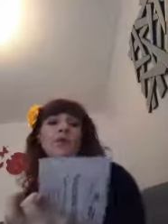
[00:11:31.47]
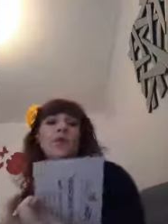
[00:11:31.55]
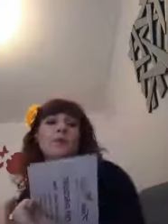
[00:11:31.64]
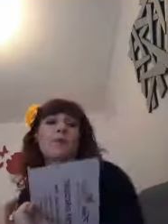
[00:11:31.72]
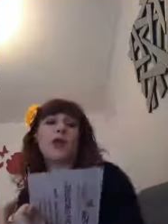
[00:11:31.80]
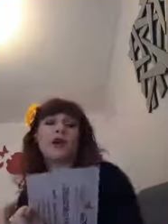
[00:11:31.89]
make
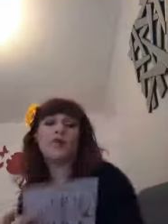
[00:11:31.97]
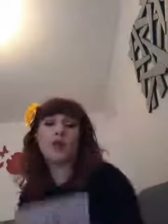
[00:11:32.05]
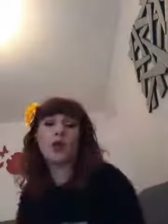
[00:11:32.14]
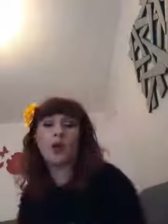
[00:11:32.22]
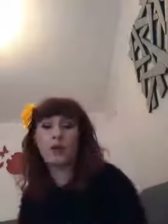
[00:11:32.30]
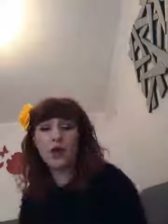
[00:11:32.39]
the perfect
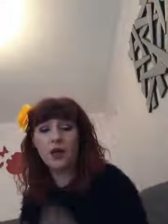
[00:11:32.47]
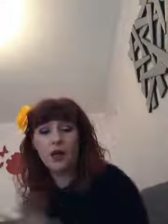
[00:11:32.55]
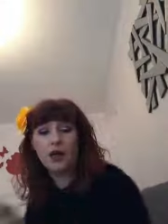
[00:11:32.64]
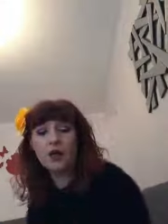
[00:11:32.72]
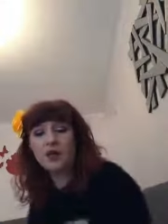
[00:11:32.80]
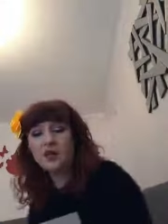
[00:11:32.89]
cuppa.
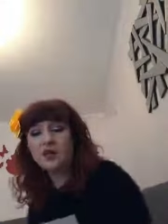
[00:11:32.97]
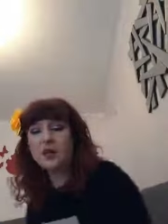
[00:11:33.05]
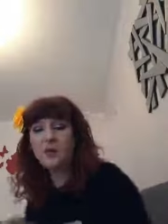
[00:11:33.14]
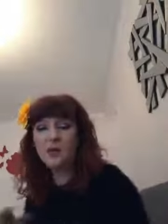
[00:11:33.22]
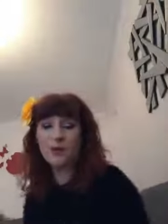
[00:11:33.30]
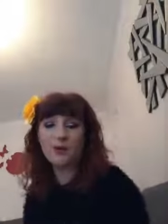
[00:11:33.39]
Now,
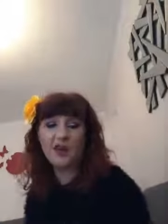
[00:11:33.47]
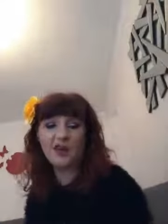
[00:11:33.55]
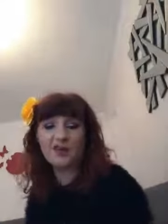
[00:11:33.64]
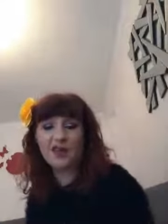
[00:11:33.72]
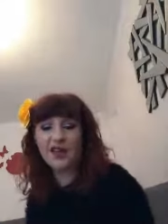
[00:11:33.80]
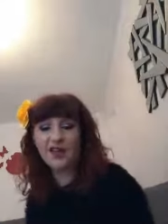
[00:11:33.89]
some people
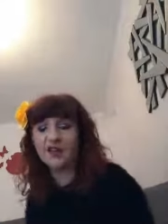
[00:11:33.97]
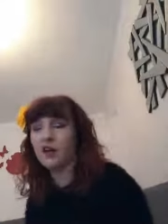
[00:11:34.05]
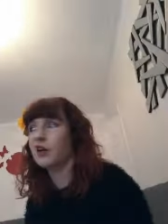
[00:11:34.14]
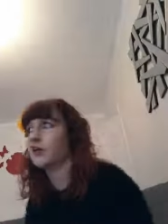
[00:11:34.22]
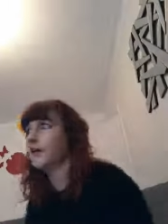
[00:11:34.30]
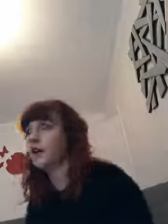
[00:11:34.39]
might think,
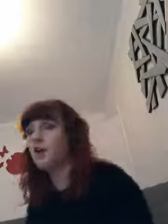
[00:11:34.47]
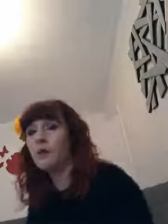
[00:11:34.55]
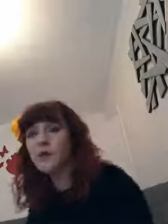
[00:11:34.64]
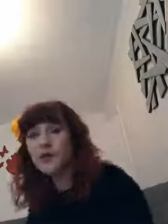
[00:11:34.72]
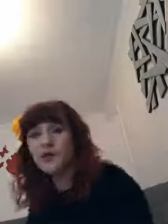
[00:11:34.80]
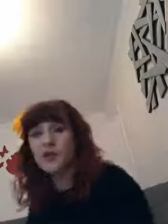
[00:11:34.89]
oh, it's a
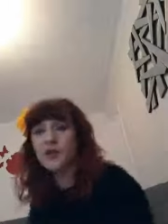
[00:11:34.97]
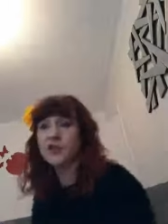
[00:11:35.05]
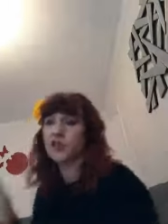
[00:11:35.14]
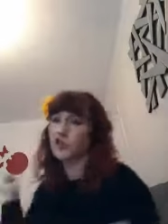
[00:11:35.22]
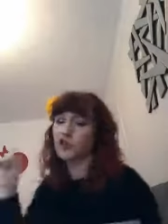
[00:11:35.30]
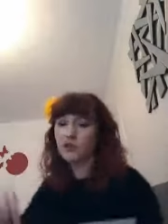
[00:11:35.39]
cup of tea,
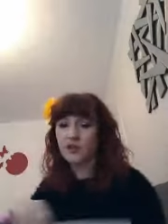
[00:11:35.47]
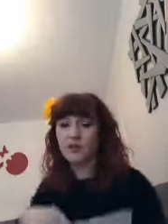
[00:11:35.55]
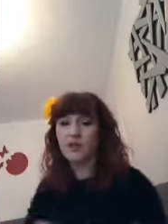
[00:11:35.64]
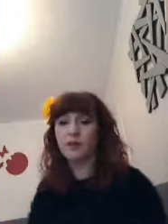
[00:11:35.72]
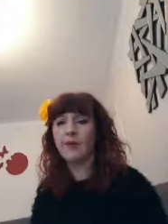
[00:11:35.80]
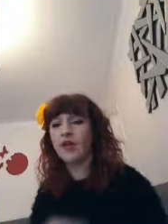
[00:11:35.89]
just chuck the
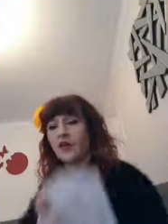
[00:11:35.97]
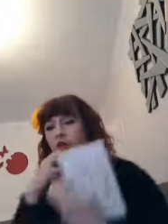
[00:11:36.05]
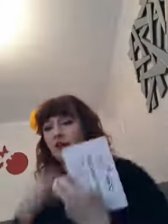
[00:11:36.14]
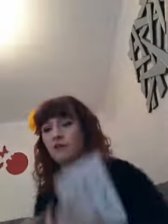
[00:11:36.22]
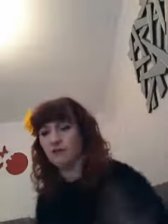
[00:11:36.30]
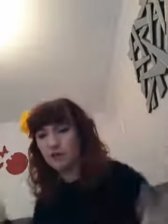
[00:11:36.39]
tea bag
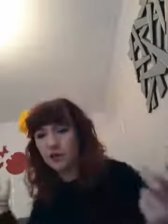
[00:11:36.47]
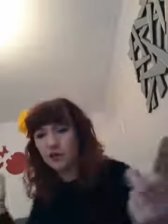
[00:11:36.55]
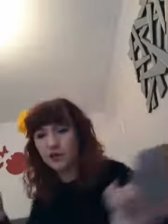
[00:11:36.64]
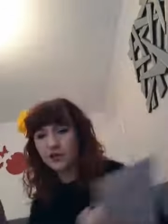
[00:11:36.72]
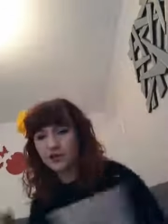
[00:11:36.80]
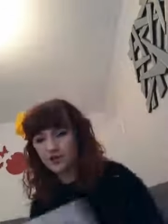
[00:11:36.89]
in,
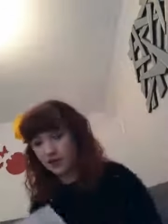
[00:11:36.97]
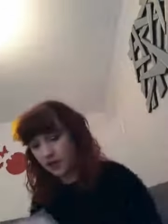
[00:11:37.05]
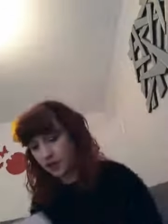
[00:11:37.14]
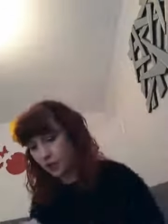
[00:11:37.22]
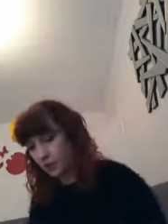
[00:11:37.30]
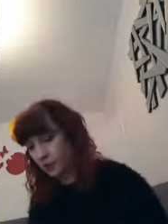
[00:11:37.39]
oh, just let
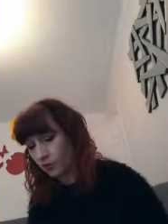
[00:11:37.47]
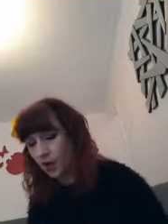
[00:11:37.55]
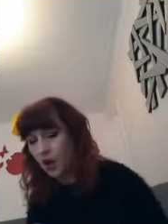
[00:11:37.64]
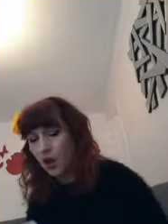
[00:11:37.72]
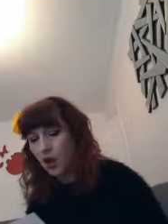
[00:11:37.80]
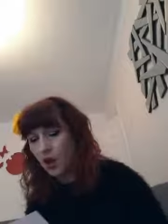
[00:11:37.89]
it go.
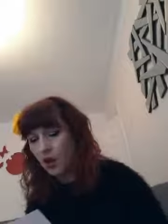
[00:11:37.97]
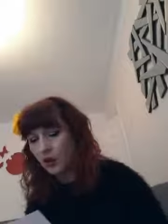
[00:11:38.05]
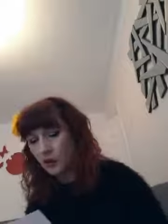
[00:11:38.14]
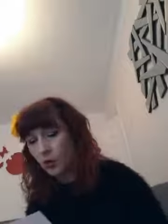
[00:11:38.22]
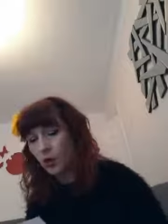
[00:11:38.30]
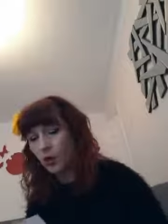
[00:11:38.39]

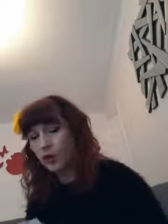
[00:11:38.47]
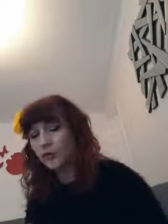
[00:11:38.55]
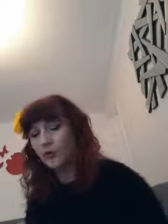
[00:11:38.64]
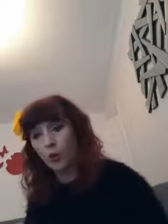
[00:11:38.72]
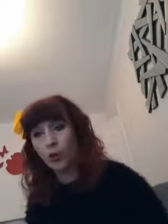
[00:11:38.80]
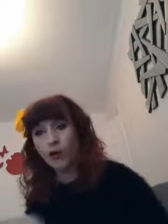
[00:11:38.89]
No,
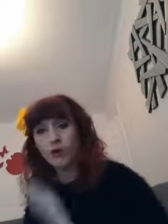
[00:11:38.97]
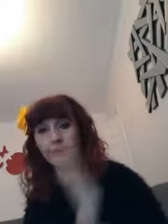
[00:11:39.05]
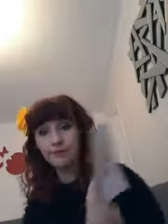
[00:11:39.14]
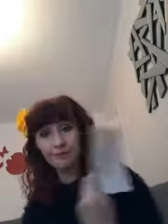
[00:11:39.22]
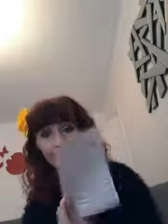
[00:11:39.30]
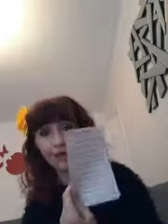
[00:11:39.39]
don't
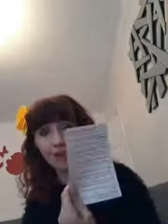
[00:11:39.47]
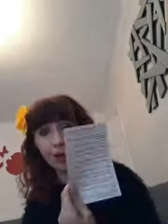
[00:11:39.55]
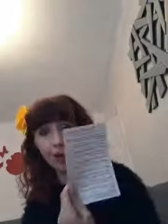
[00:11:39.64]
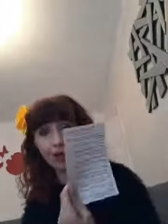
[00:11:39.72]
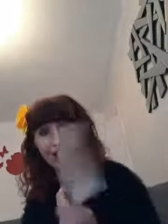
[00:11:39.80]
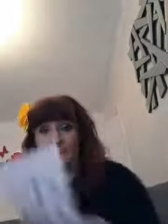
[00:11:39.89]

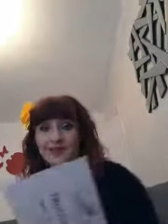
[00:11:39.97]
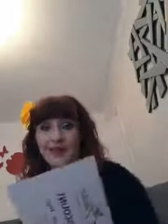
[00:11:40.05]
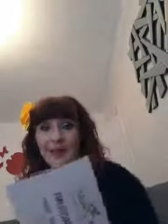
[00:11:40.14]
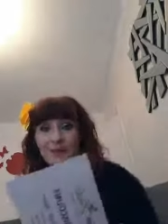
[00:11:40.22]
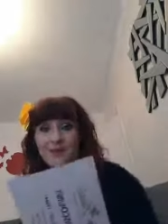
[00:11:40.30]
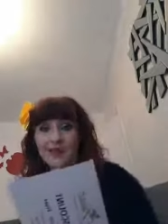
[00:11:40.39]
follow your
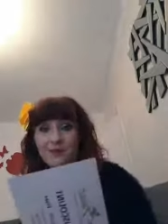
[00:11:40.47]
steps